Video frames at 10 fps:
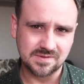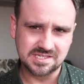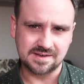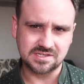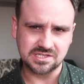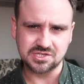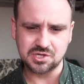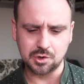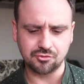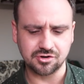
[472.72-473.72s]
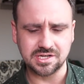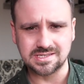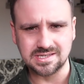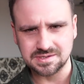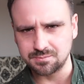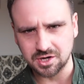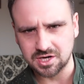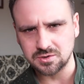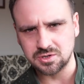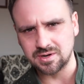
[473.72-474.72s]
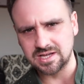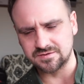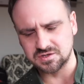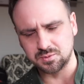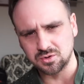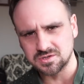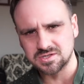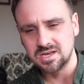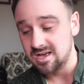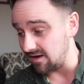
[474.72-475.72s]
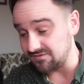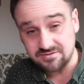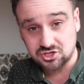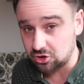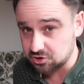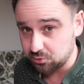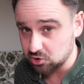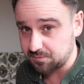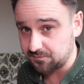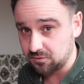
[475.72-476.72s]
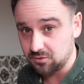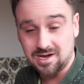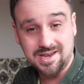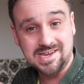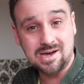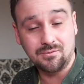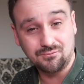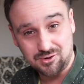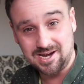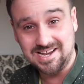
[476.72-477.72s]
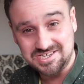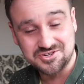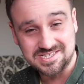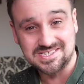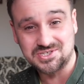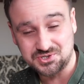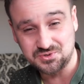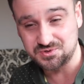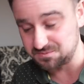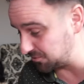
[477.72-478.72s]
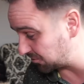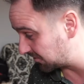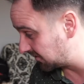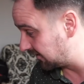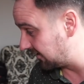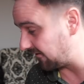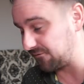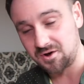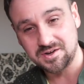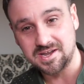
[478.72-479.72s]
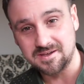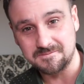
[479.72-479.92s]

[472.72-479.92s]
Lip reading: 70-200 is my go-to lens for sports. I've never shot sports before, and now I'm really interested to shoot some more. I find